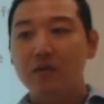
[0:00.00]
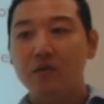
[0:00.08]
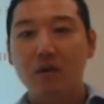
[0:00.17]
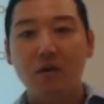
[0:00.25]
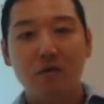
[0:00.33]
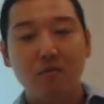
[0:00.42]

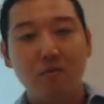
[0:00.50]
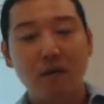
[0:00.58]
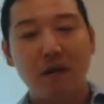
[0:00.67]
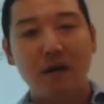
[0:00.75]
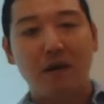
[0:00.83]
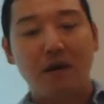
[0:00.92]
So
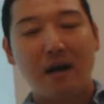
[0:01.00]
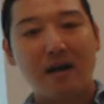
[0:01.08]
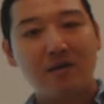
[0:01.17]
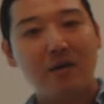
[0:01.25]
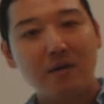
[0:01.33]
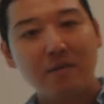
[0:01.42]
I
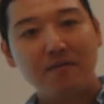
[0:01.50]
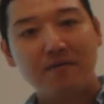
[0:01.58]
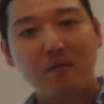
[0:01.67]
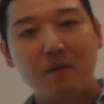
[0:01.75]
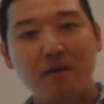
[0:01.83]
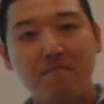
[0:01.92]
noted
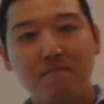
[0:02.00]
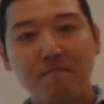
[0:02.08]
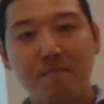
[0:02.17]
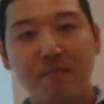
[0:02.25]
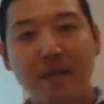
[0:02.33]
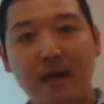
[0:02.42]
before
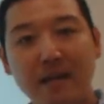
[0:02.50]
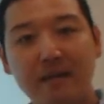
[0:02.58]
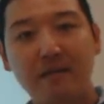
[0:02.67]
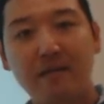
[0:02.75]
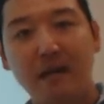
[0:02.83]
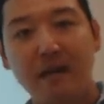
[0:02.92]

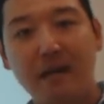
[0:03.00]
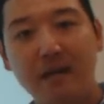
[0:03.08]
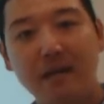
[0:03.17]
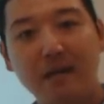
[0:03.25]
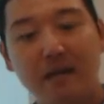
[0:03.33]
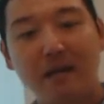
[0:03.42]
that
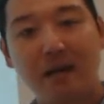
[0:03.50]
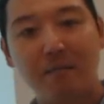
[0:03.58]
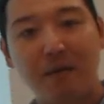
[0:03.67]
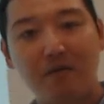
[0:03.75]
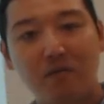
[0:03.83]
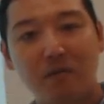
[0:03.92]
in
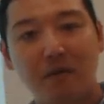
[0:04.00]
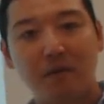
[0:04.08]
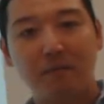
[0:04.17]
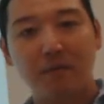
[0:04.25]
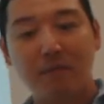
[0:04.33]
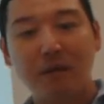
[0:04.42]
economics,
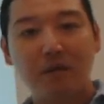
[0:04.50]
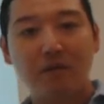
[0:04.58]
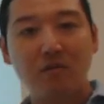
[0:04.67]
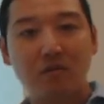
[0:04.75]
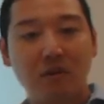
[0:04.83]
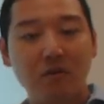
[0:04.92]
we're primarily
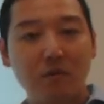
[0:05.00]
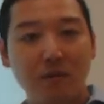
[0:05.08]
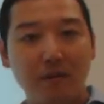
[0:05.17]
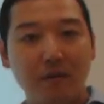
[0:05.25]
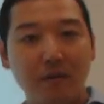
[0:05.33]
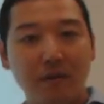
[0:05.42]
concerned
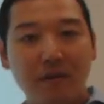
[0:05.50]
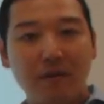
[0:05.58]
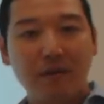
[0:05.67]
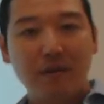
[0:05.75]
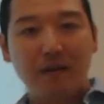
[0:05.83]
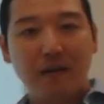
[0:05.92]
with
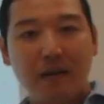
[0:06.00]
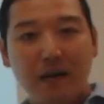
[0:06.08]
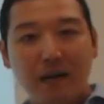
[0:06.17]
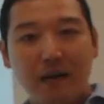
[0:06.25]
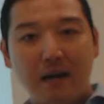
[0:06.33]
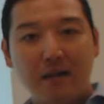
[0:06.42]

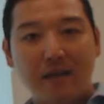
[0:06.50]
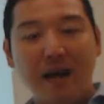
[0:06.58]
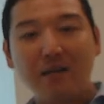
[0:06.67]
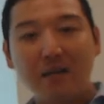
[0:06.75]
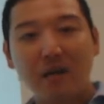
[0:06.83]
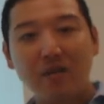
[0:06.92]
the
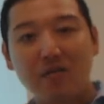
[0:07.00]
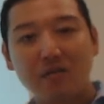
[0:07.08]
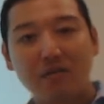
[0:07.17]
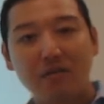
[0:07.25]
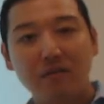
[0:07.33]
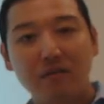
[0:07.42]

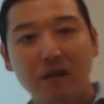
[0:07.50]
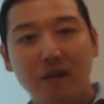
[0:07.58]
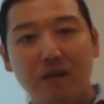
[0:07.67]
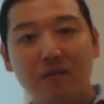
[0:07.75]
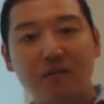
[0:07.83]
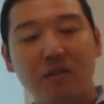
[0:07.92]
allocation
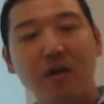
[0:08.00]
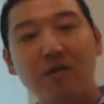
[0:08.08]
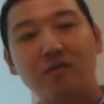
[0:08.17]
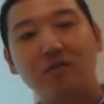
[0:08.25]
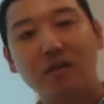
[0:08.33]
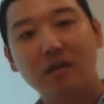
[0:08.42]
of
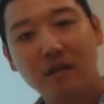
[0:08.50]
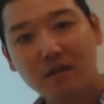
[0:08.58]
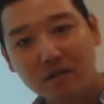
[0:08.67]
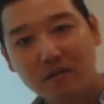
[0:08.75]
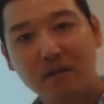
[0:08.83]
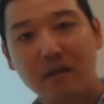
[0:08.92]
scarce
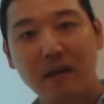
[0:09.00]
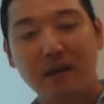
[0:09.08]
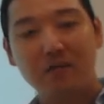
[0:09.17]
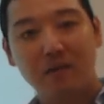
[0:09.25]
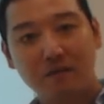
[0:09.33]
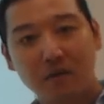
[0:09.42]
goods
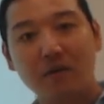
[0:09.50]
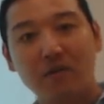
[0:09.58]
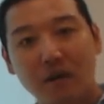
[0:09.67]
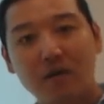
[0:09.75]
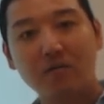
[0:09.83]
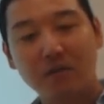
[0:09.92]
and
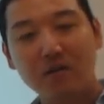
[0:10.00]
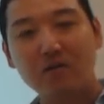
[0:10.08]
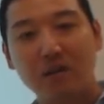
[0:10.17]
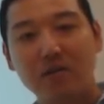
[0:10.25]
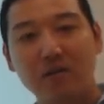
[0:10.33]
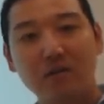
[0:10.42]
scarce
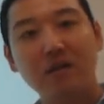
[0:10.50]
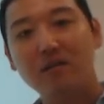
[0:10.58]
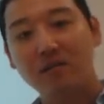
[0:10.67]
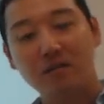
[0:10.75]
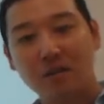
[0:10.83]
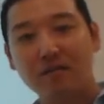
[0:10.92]
resources, goods
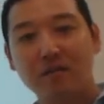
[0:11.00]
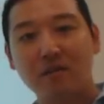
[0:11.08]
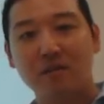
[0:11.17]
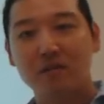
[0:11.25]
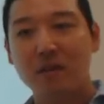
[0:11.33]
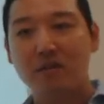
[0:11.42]
and
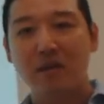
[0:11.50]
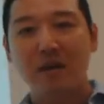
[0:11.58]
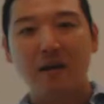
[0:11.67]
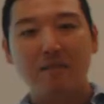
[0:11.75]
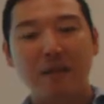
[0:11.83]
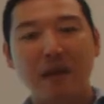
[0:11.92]
services and such.
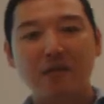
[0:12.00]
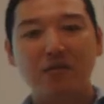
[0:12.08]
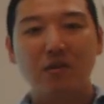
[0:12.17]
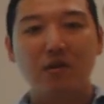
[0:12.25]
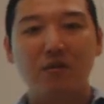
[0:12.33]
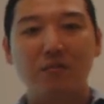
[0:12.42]
And
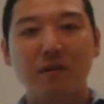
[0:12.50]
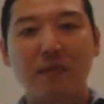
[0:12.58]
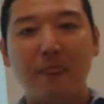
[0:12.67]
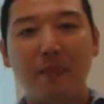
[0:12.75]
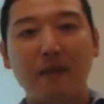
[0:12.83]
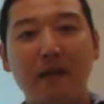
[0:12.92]
so
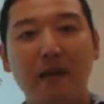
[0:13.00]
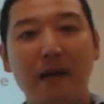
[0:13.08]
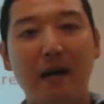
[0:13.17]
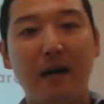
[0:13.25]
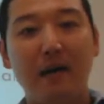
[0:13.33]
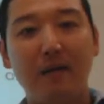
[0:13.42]

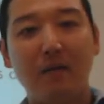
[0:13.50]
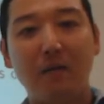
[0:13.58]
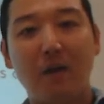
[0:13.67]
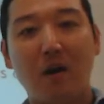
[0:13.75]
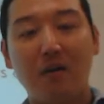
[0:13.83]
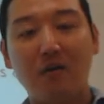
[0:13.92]

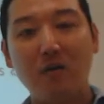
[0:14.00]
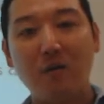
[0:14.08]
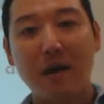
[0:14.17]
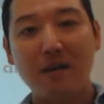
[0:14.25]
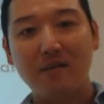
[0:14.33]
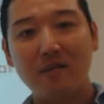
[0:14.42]
on two
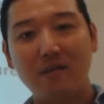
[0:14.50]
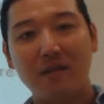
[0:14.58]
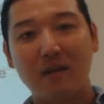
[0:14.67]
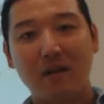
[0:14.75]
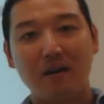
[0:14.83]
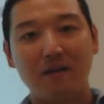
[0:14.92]
ends
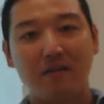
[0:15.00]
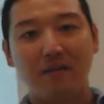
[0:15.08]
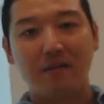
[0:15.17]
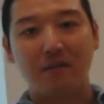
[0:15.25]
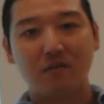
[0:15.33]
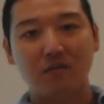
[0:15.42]
of
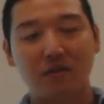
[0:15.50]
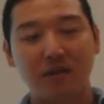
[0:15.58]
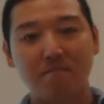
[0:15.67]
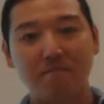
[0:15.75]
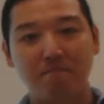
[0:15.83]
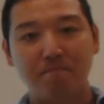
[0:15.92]
the
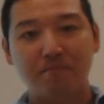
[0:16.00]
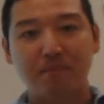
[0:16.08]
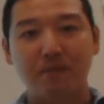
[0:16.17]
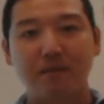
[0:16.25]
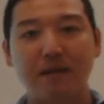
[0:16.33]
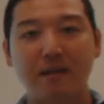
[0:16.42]
extreme,
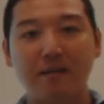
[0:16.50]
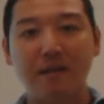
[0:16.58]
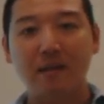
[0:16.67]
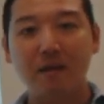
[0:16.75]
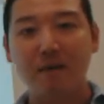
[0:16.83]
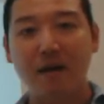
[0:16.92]
right, and
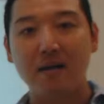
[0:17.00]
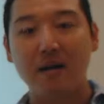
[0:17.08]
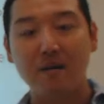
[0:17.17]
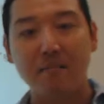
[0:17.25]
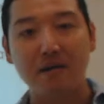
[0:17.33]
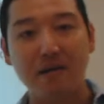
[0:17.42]
thinking about
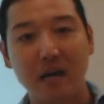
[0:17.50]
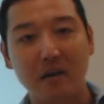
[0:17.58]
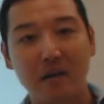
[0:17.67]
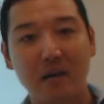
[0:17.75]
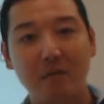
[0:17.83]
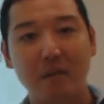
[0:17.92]
how to best
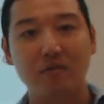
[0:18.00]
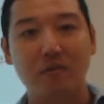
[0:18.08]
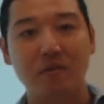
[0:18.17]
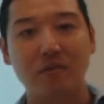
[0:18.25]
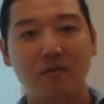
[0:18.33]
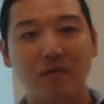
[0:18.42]
allocate
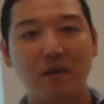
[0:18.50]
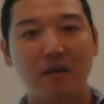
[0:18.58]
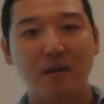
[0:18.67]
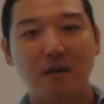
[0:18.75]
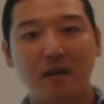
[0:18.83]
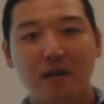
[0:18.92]
resources,
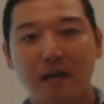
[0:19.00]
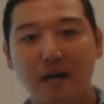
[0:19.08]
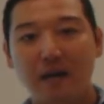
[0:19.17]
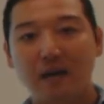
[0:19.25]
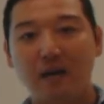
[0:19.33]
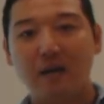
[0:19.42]

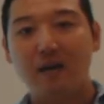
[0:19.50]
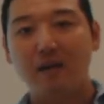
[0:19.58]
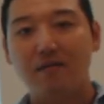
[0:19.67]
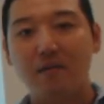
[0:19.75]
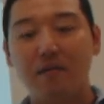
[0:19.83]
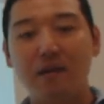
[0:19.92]

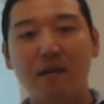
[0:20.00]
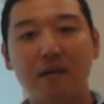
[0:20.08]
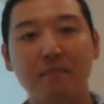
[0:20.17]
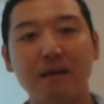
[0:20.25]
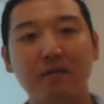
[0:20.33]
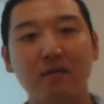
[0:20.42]
if you're thinking
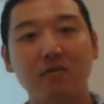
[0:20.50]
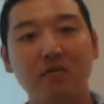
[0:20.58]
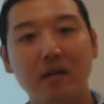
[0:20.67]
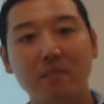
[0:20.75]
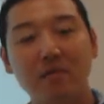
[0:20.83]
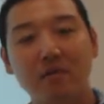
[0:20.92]
about the
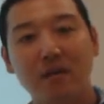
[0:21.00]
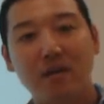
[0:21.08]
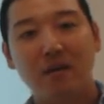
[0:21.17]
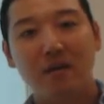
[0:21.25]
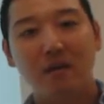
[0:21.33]
extremes,